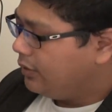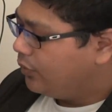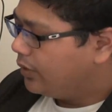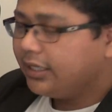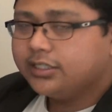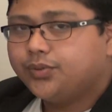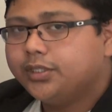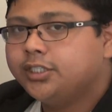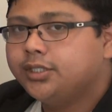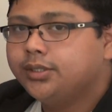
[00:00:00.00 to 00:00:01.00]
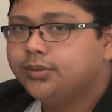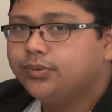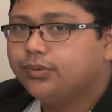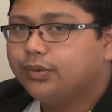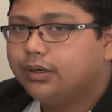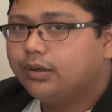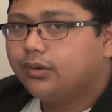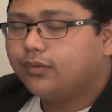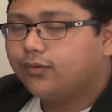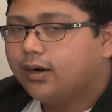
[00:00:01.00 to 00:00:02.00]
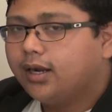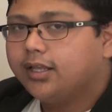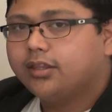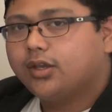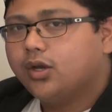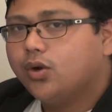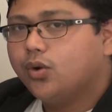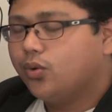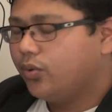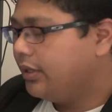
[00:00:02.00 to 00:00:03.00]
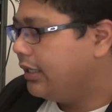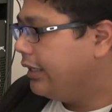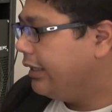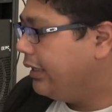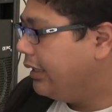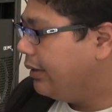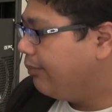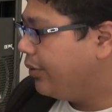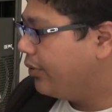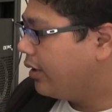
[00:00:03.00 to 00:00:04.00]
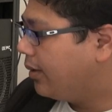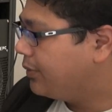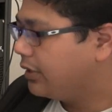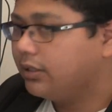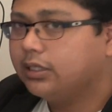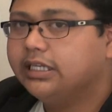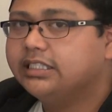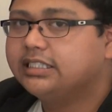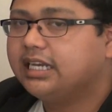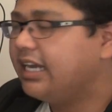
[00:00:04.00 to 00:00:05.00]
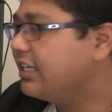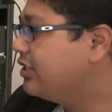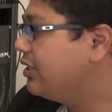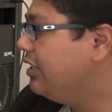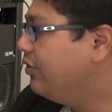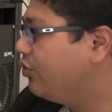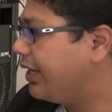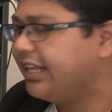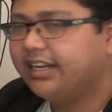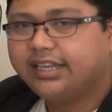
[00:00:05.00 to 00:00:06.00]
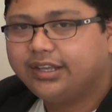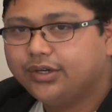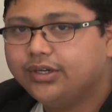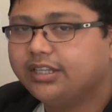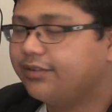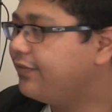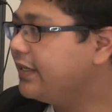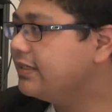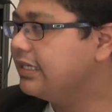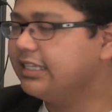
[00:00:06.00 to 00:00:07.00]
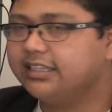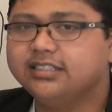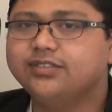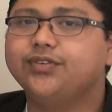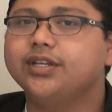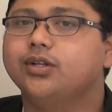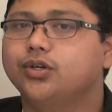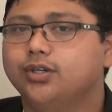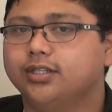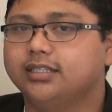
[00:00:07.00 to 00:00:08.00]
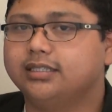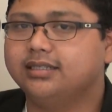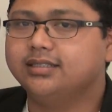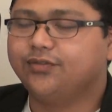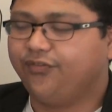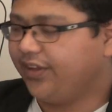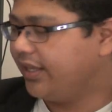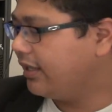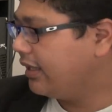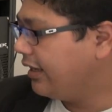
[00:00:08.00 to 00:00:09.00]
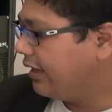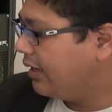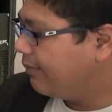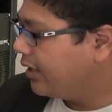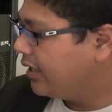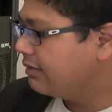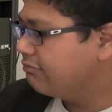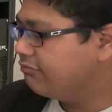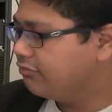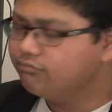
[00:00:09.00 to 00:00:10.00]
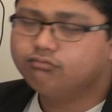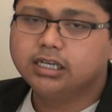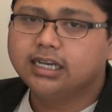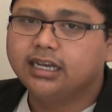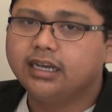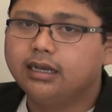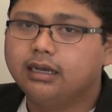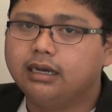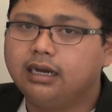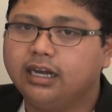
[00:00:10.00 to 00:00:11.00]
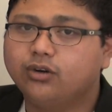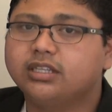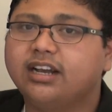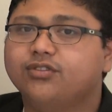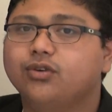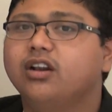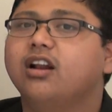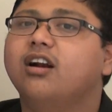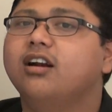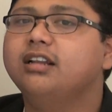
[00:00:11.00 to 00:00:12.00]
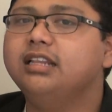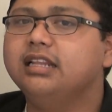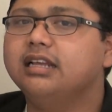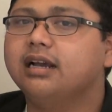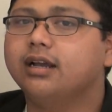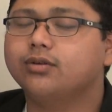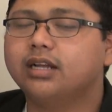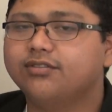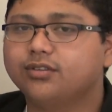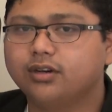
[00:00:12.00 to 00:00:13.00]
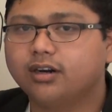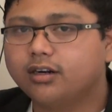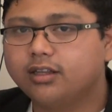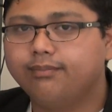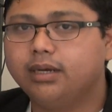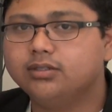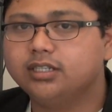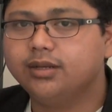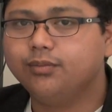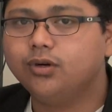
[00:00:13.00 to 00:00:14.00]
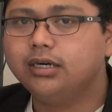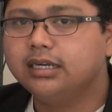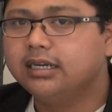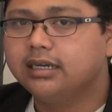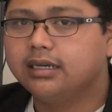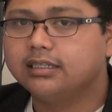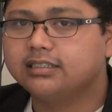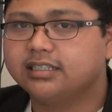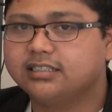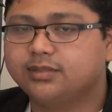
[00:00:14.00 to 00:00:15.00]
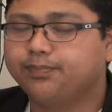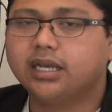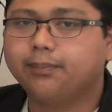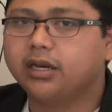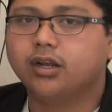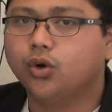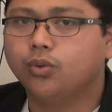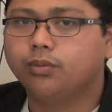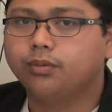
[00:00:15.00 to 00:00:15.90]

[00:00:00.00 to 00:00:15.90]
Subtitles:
when I switched to ROCCAT Kone pure optical, it's actually really good. It does feel good. It does feel like I don't have to learn the mouse anymore. It's like just pick up and go.